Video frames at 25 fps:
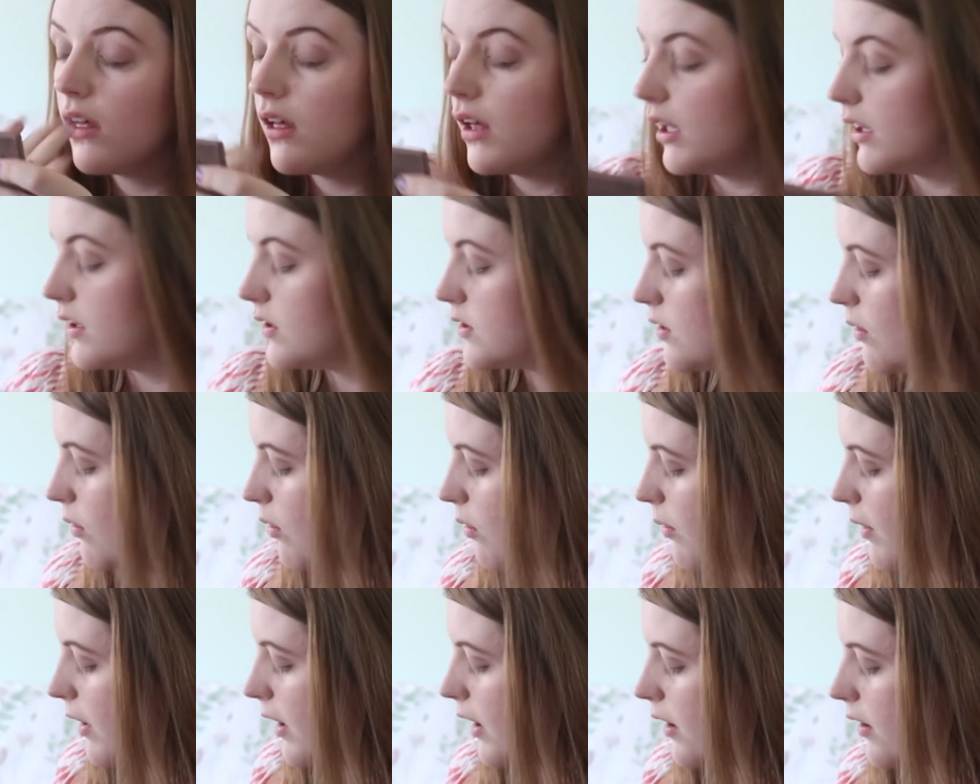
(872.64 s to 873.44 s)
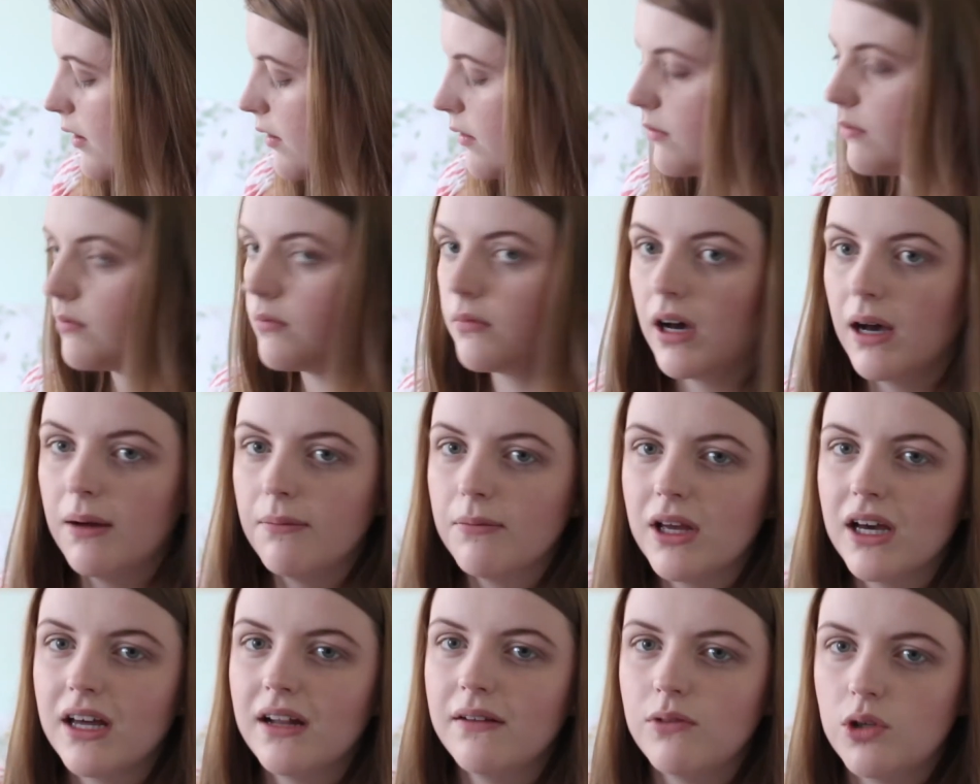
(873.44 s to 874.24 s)
It's so quick.
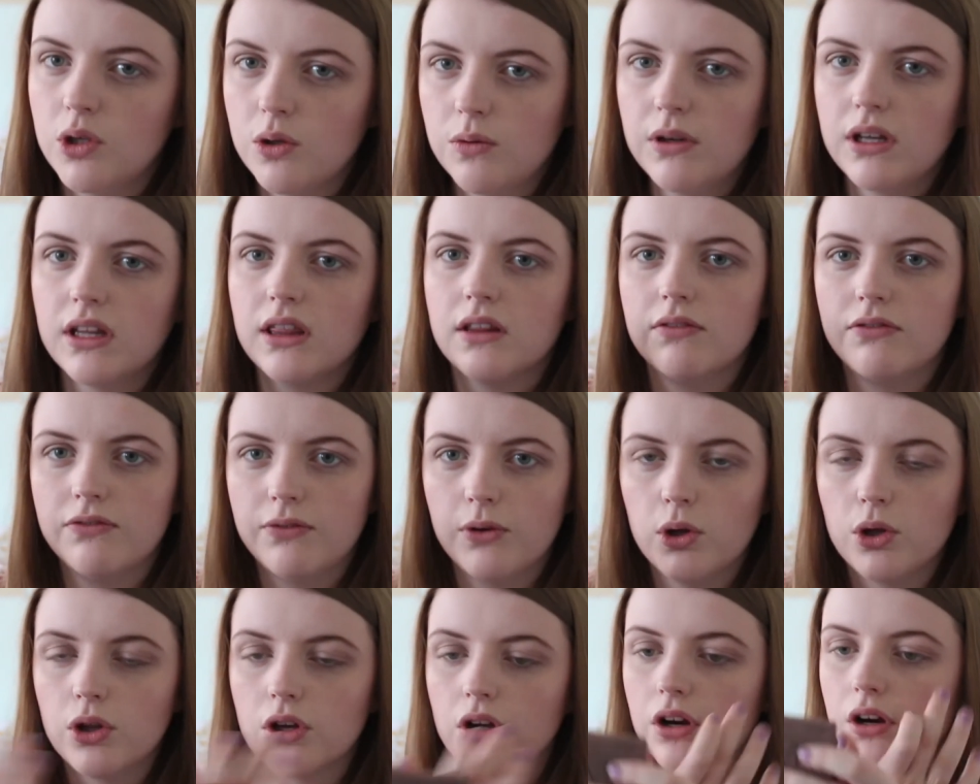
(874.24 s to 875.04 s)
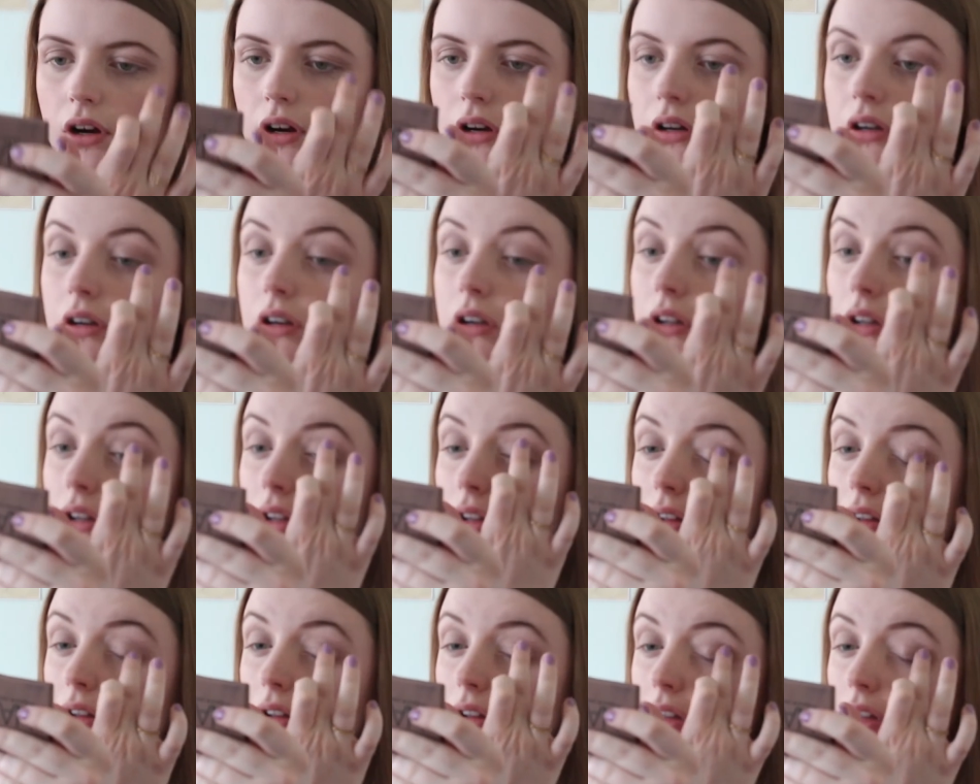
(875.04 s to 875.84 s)
I'm kind of doing the fuller,
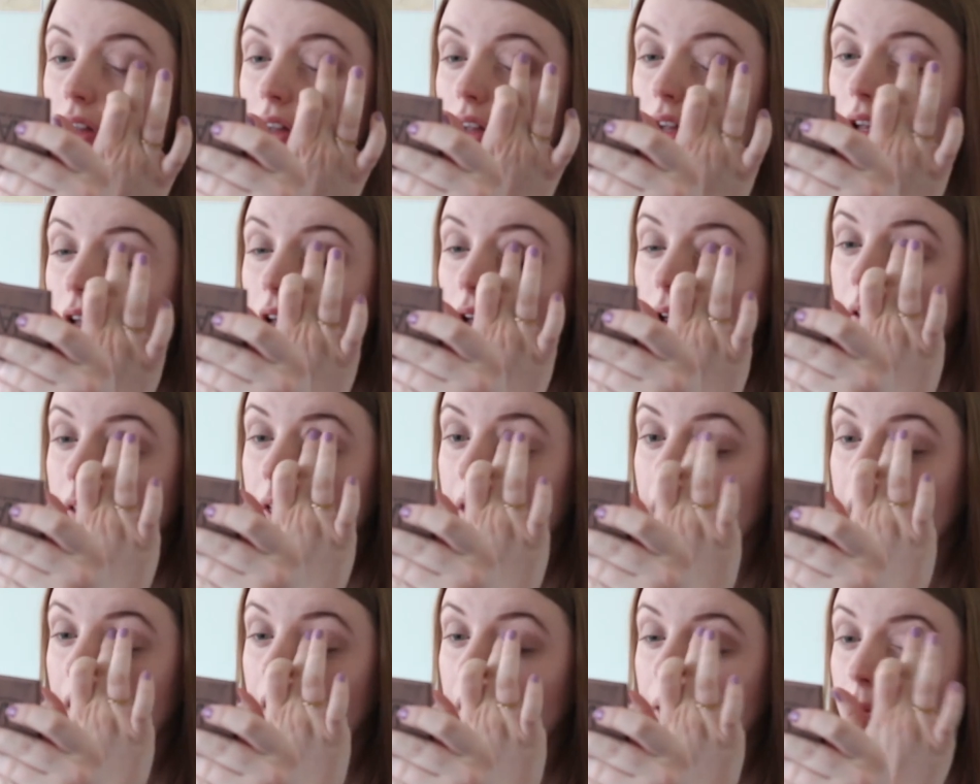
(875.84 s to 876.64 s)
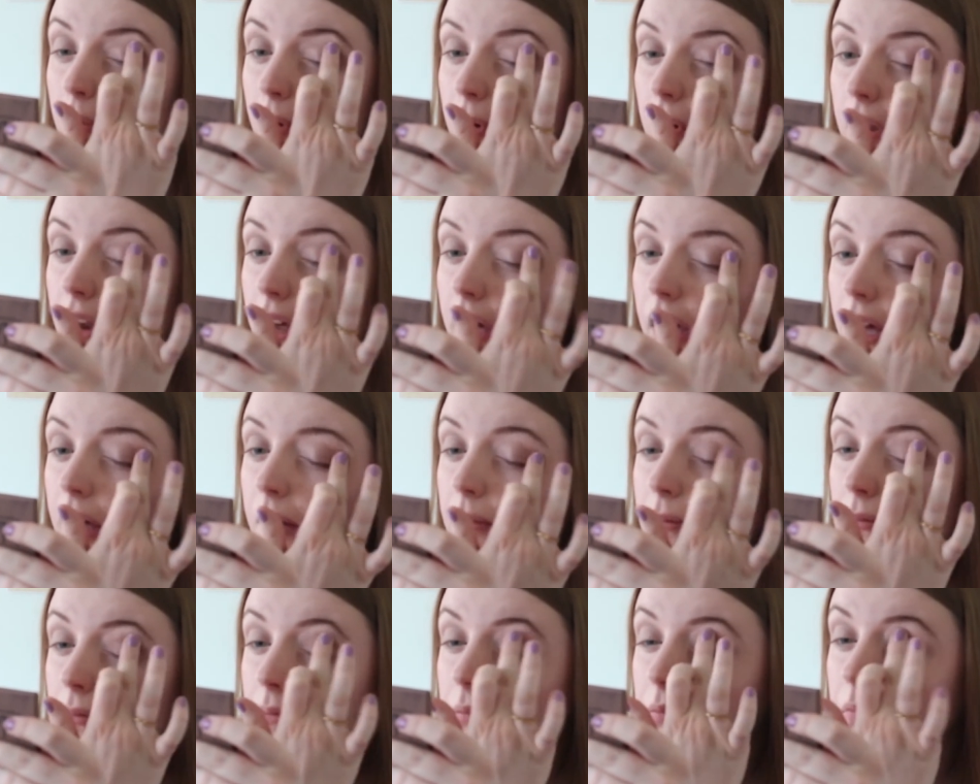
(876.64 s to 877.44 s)
like I have more
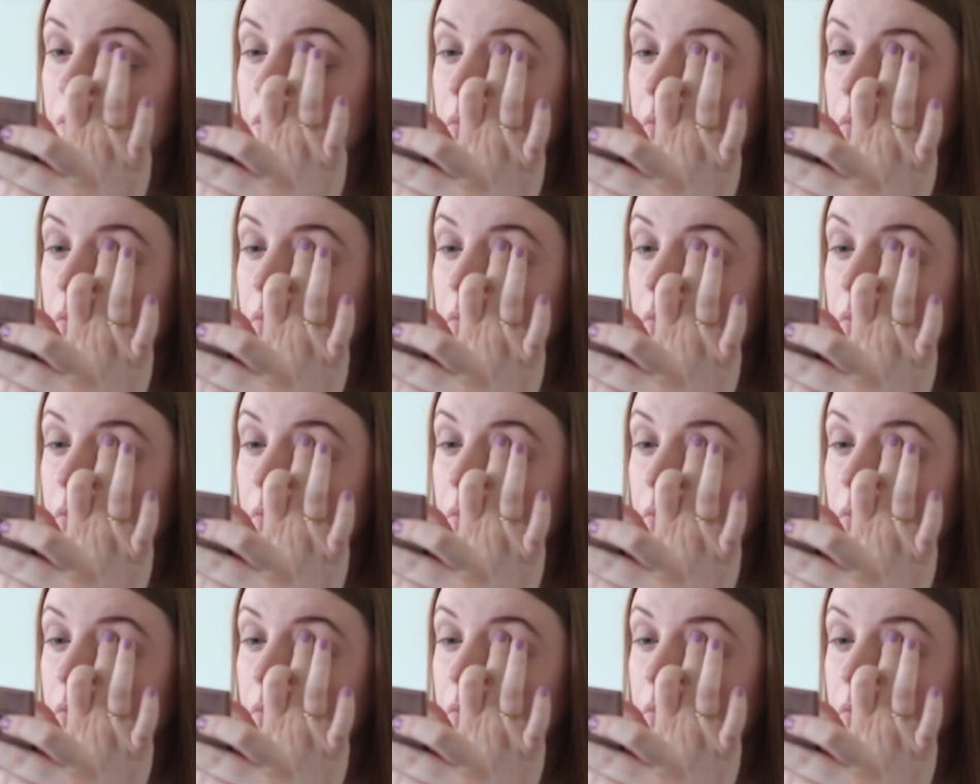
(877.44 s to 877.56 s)
time